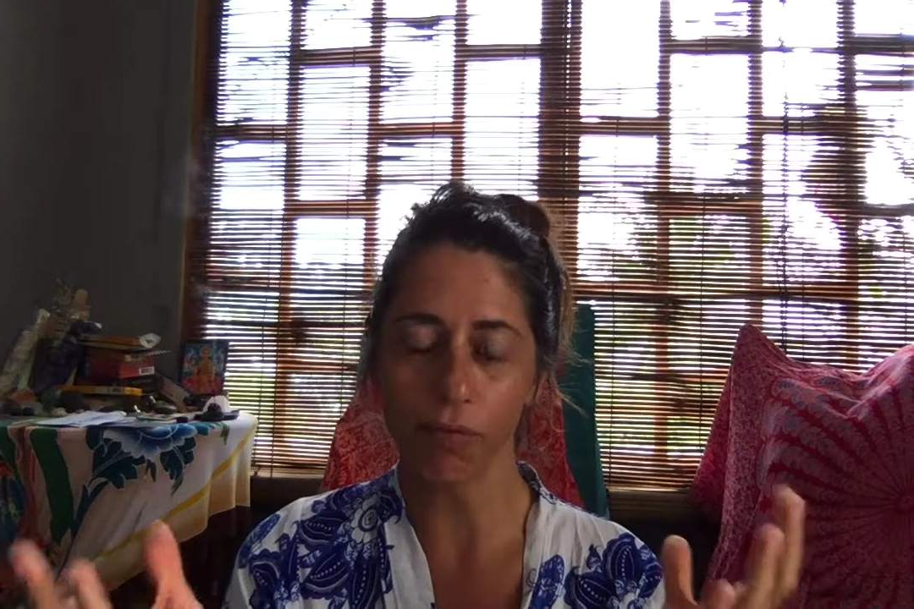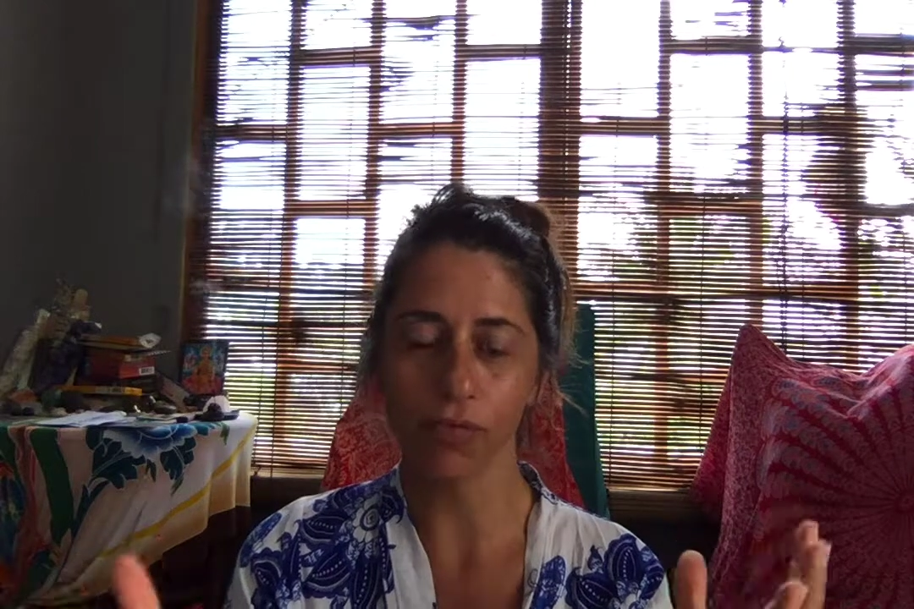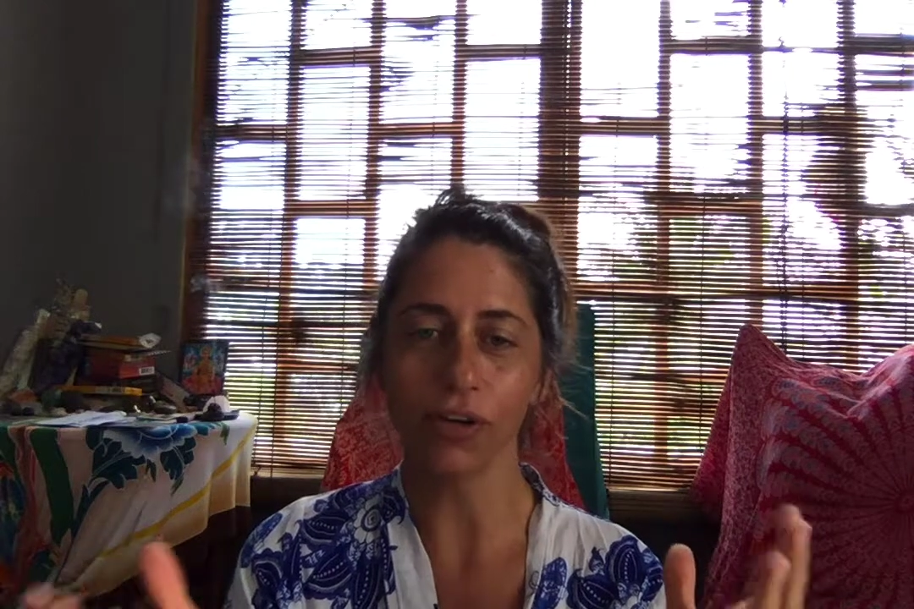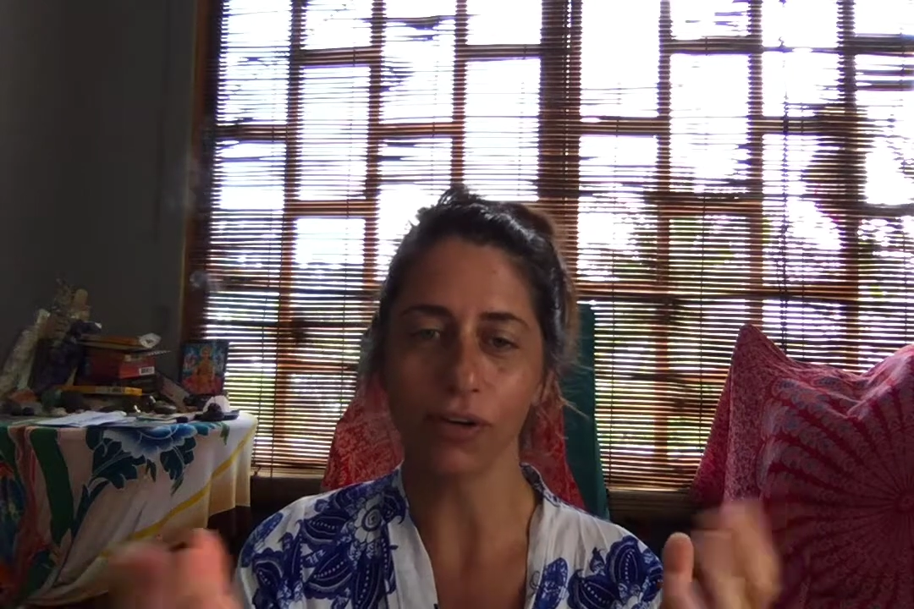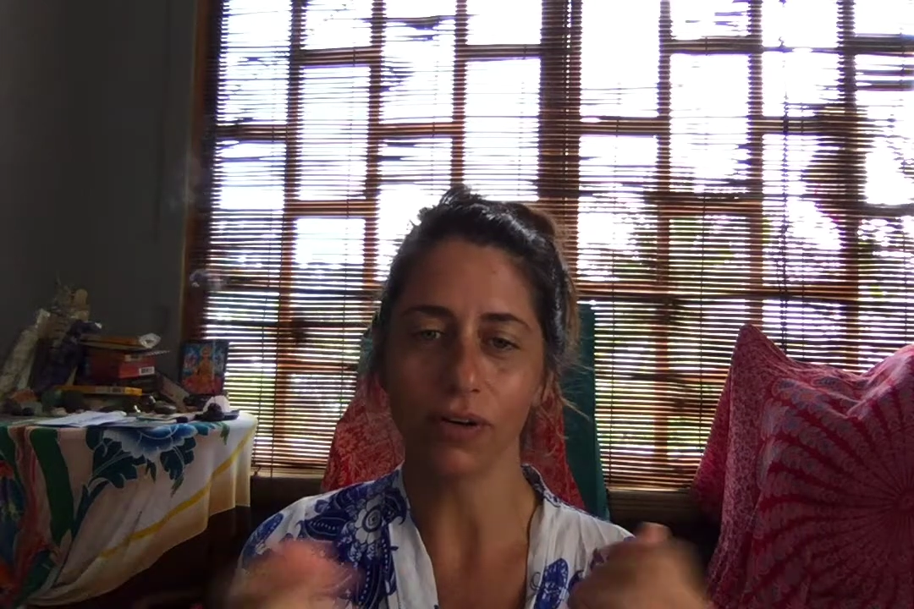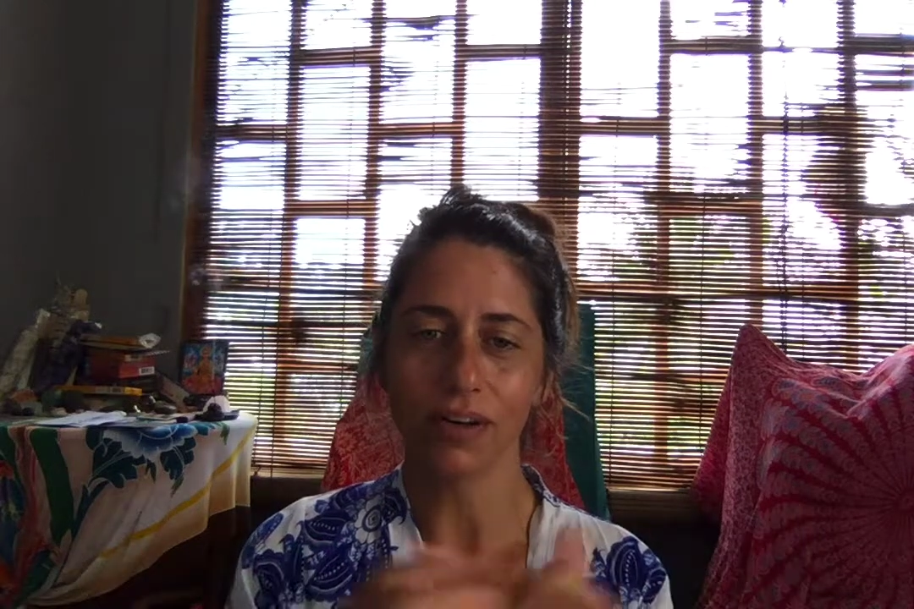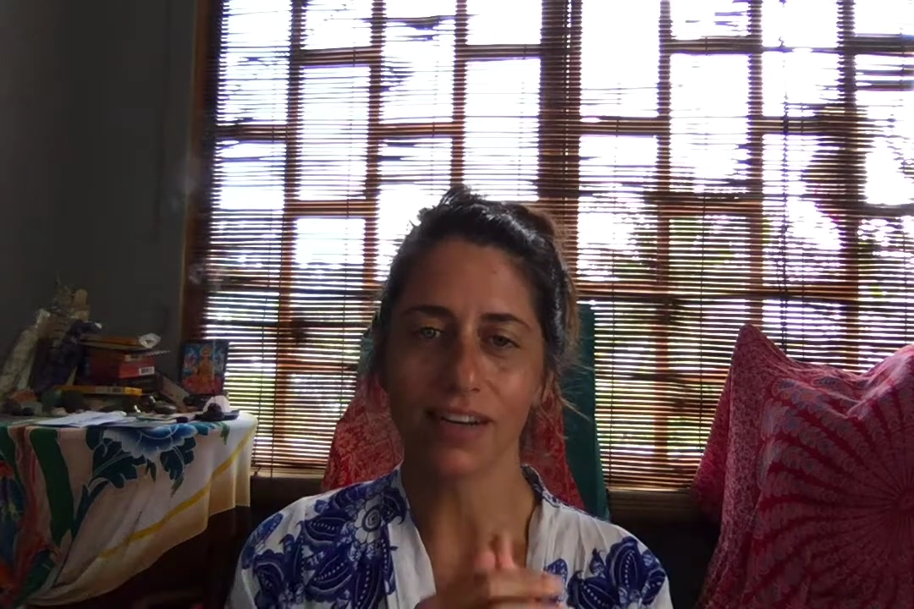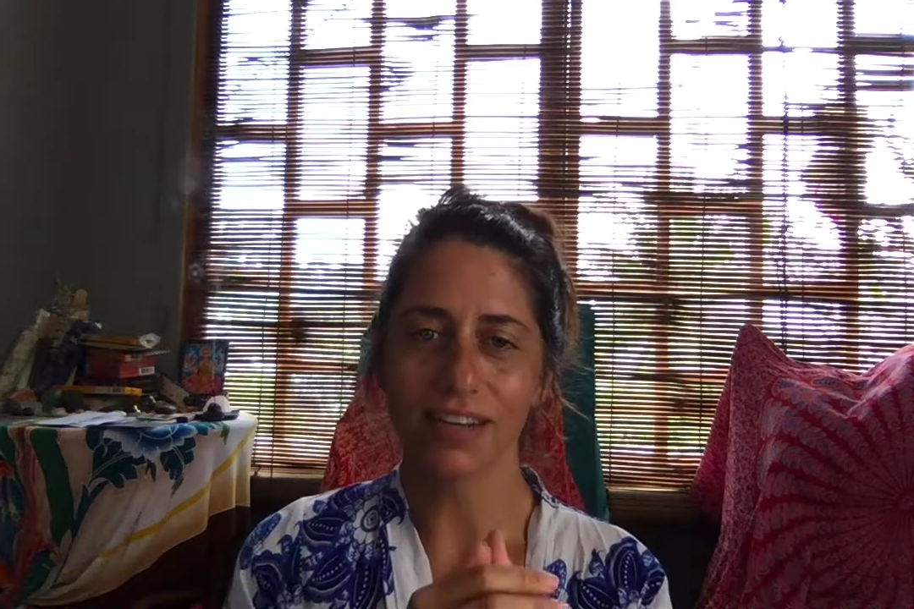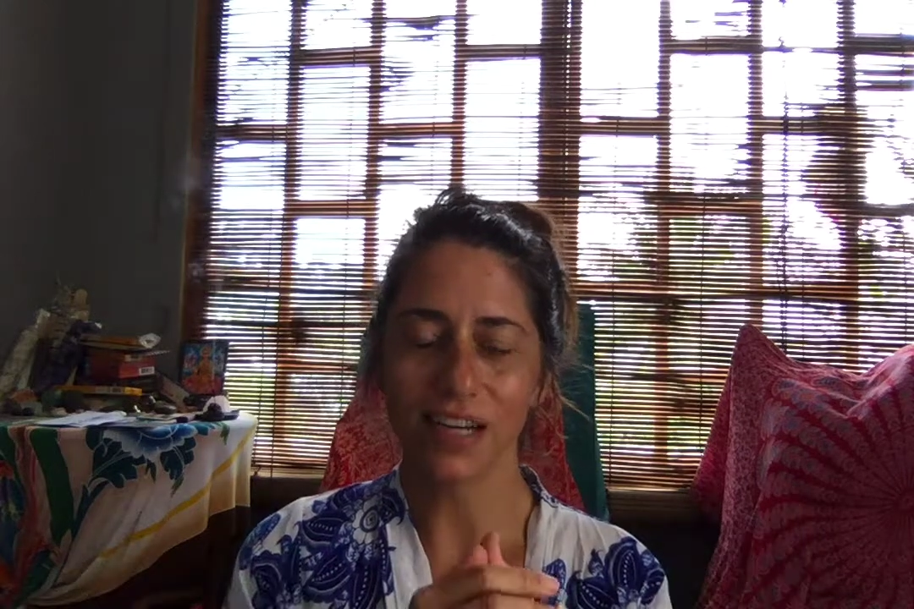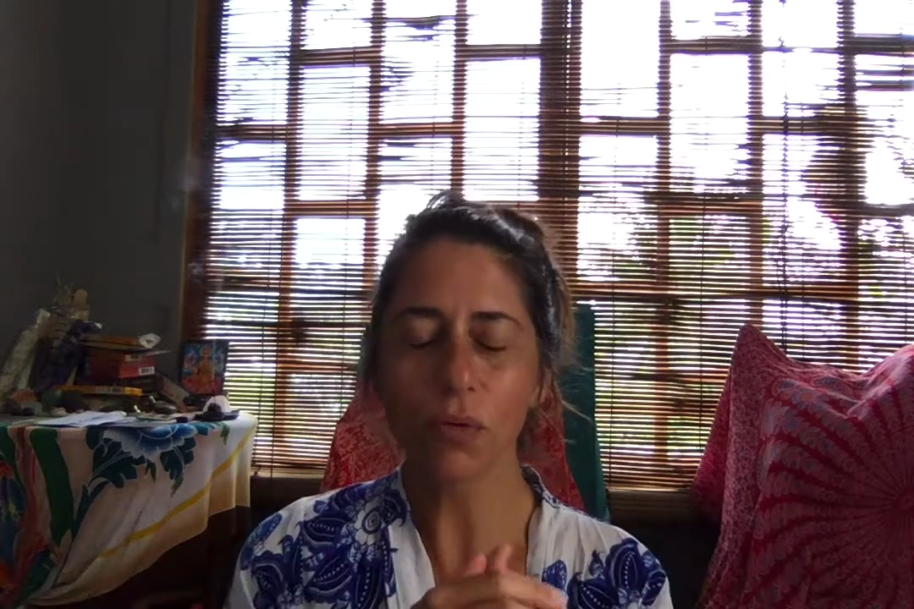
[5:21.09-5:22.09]
through,
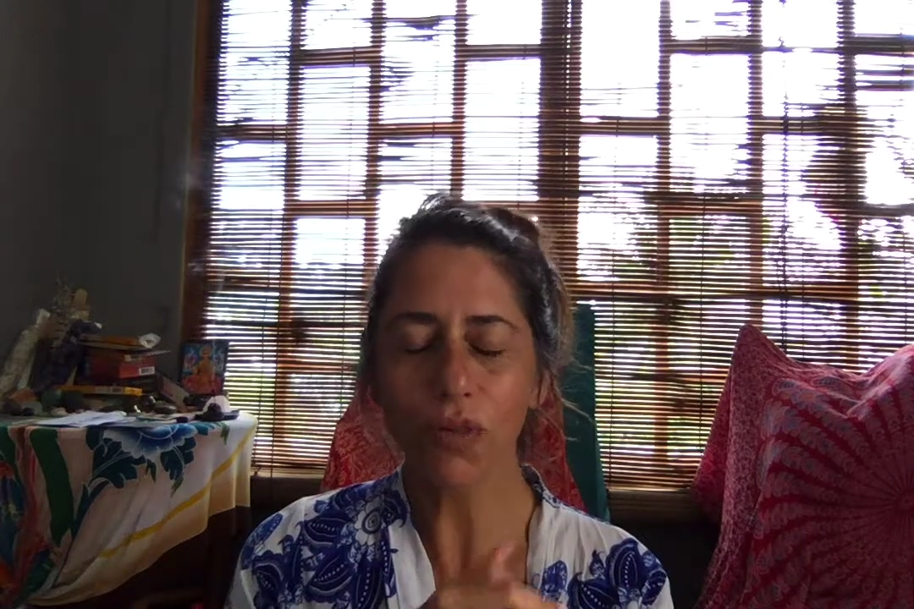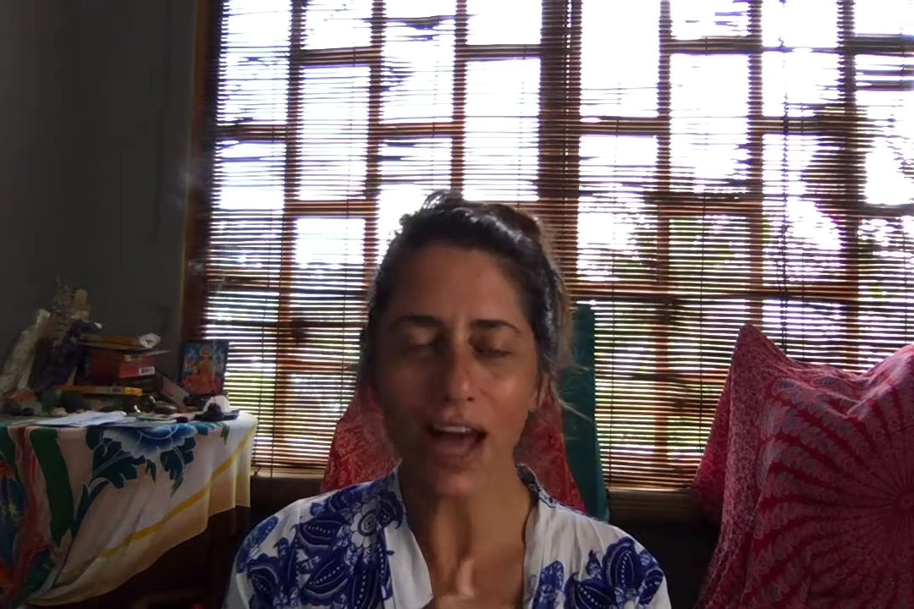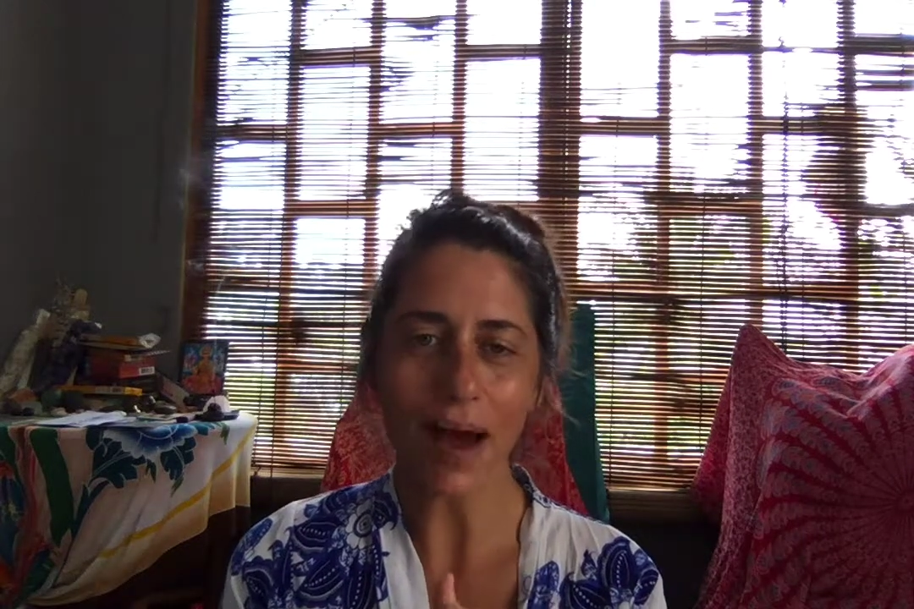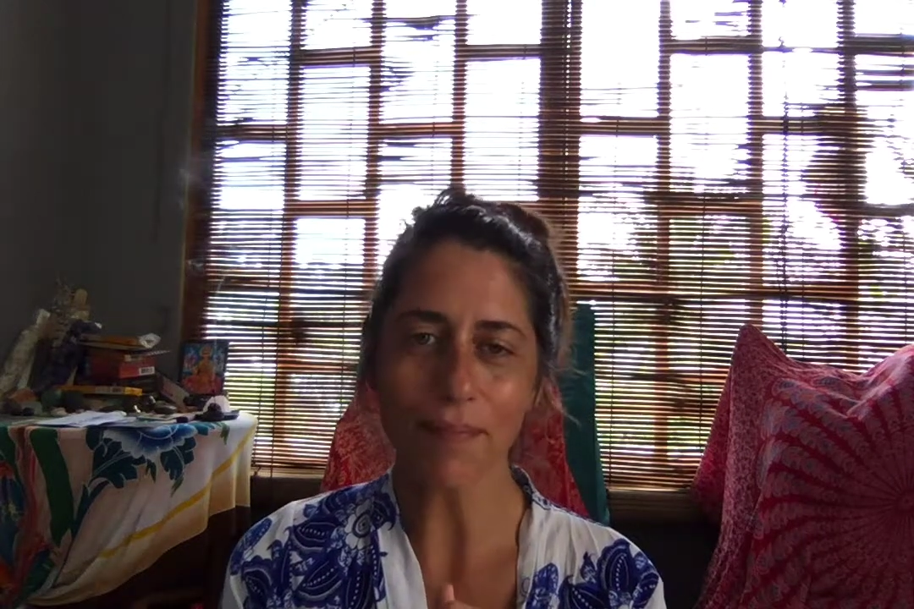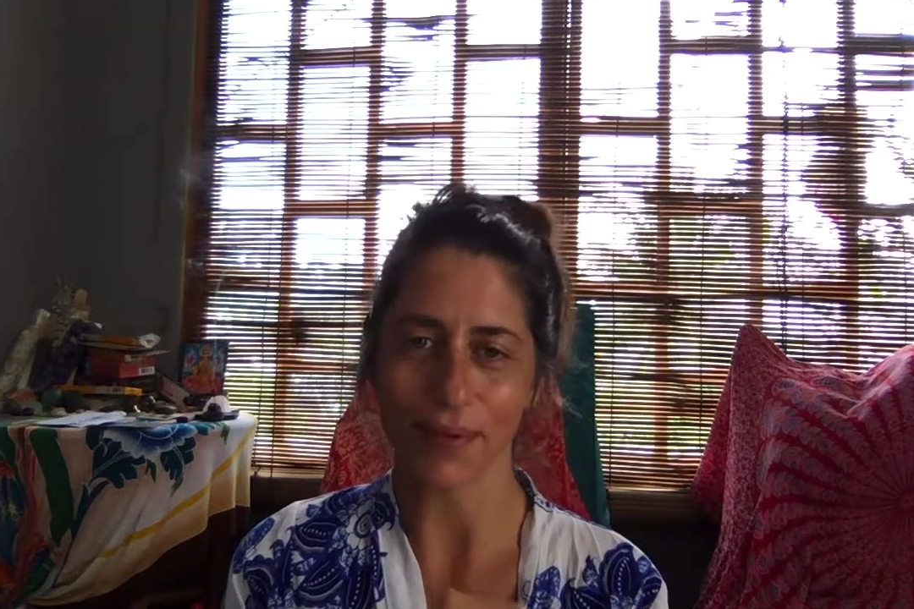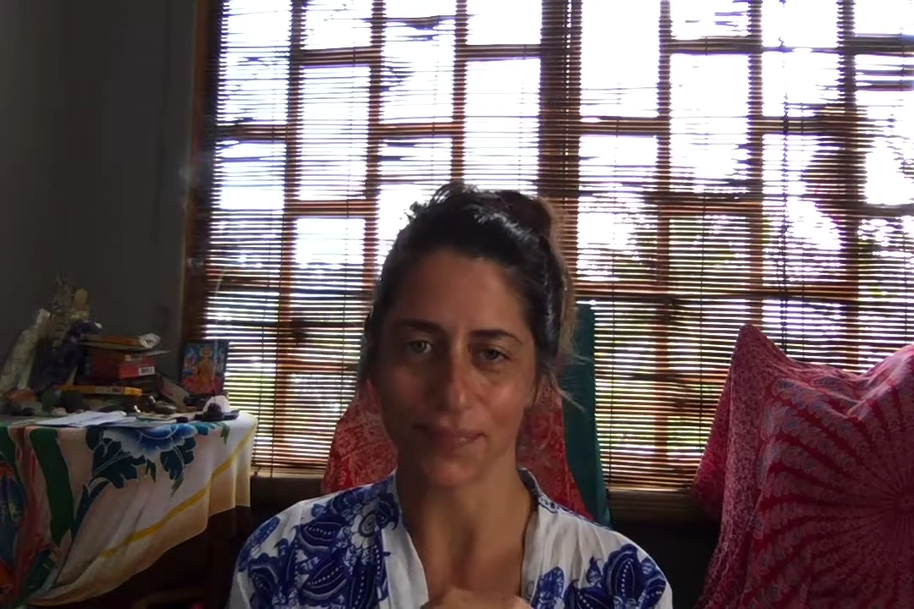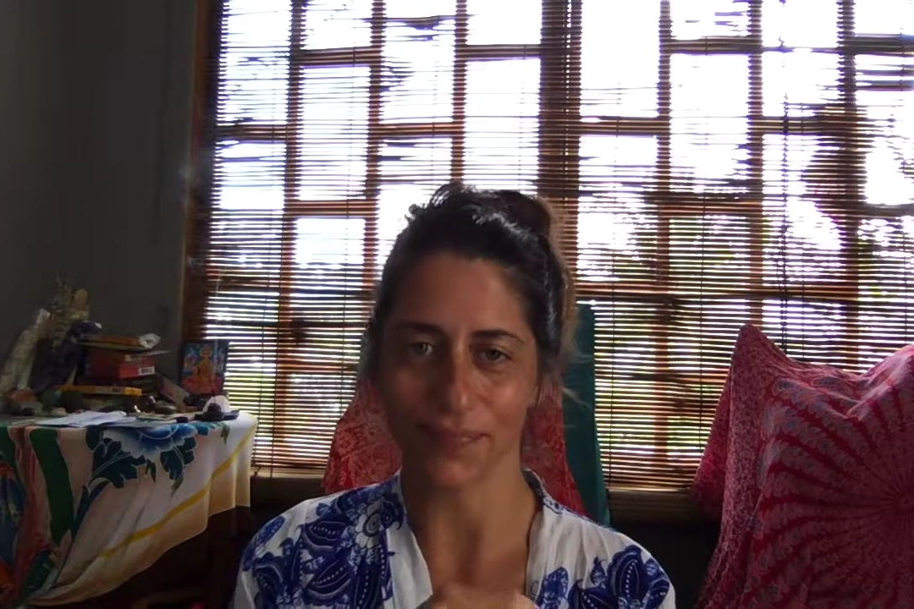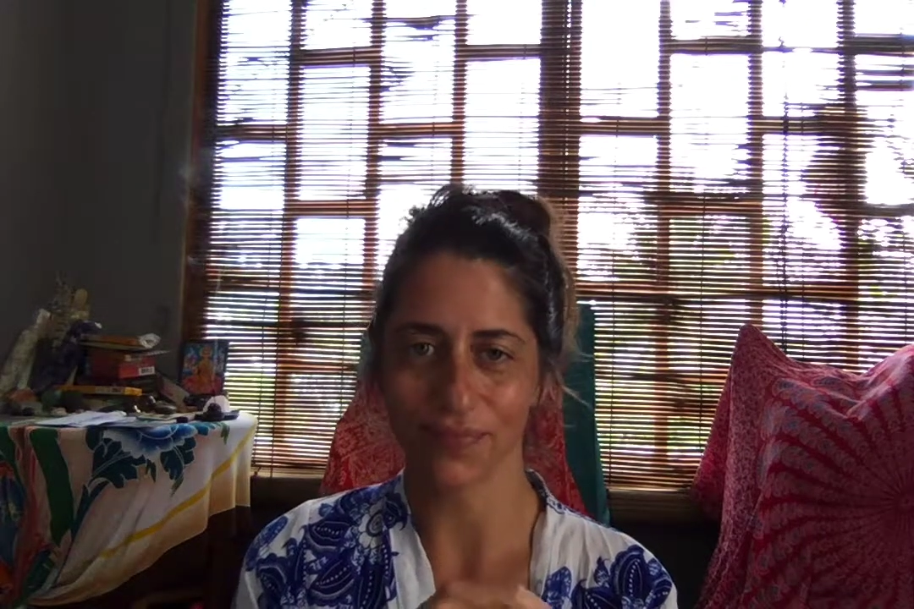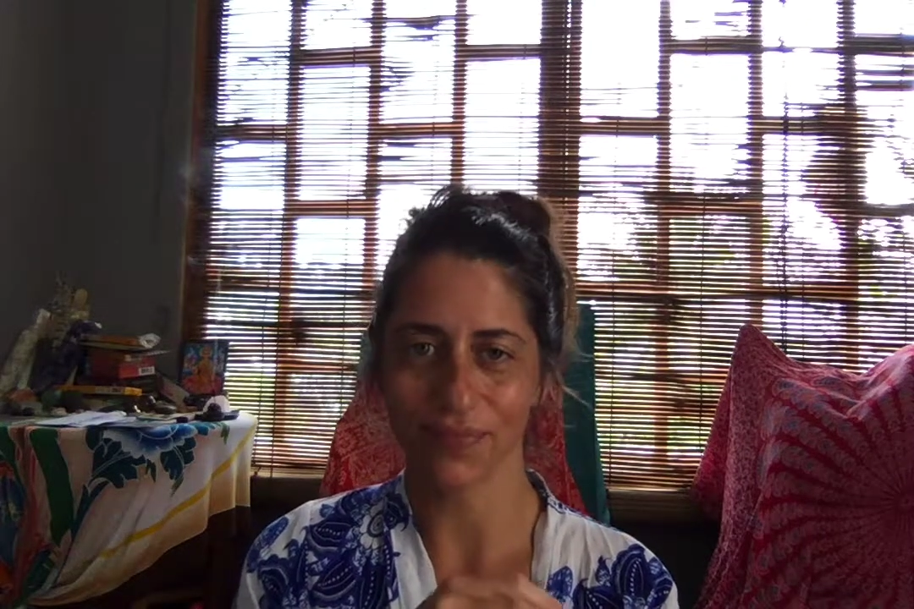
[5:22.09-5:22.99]
it will happen.